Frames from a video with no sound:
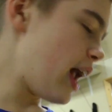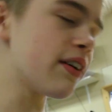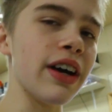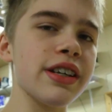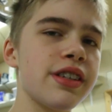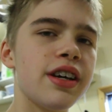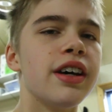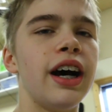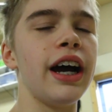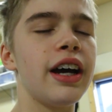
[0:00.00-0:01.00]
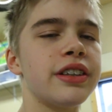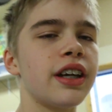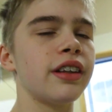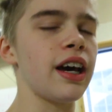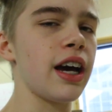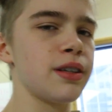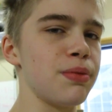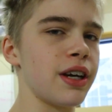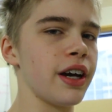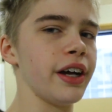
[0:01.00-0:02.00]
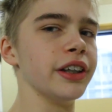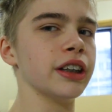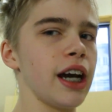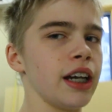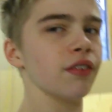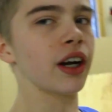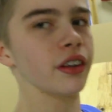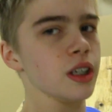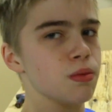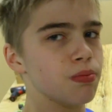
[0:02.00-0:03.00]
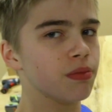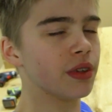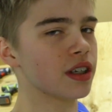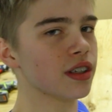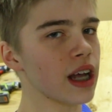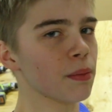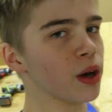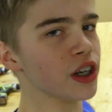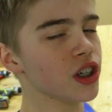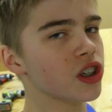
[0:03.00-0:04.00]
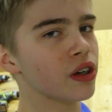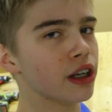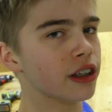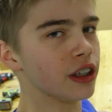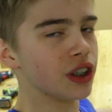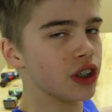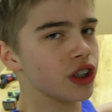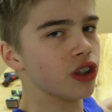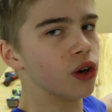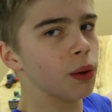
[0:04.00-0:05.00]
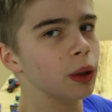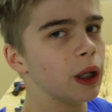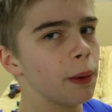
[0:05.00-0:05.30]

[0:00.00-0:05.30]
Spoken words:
Anyways, I had to get that because I never got this. This is not pressure treated, this is just normal